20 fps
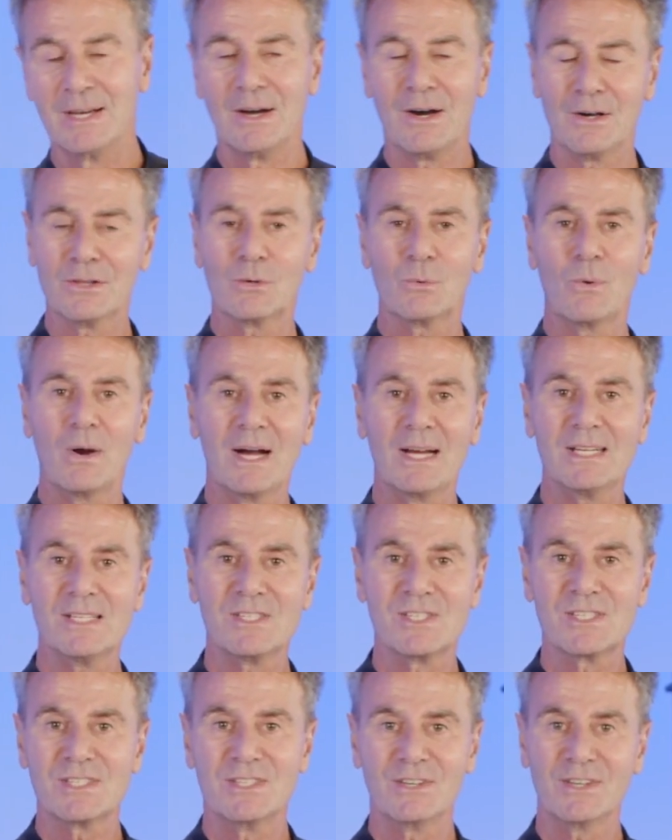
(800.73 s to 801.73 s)

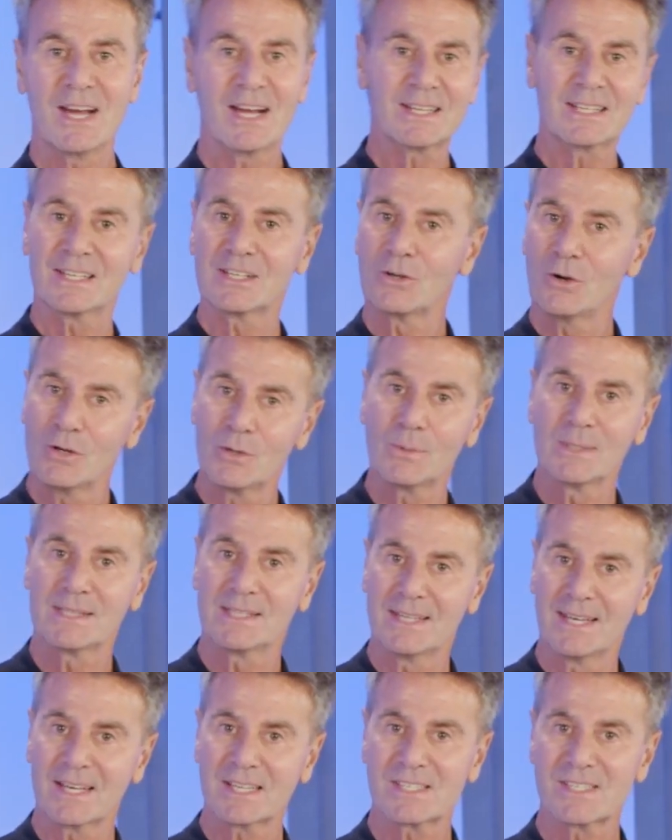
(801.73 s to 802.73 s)
Otherwise, you're not going to go to it the
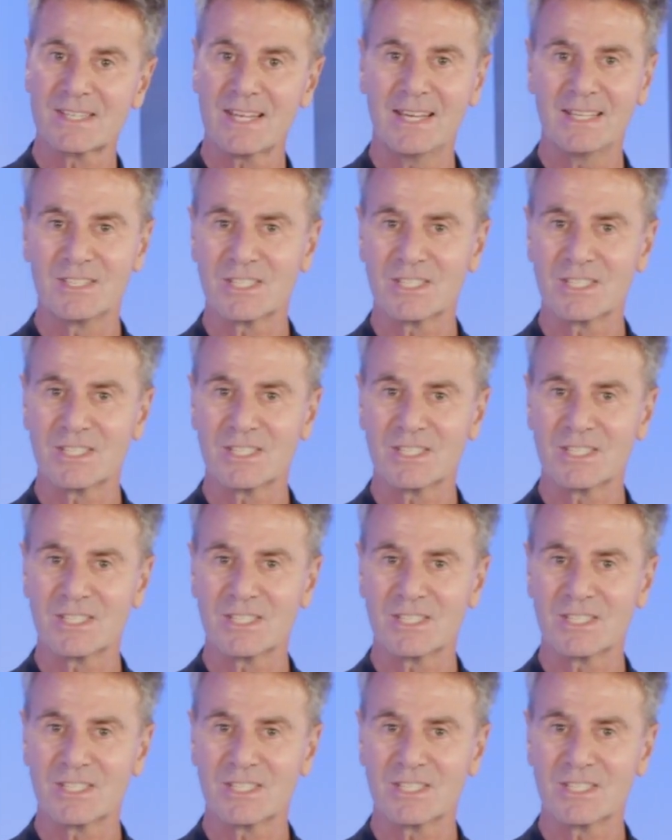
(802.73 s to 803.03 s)
next day.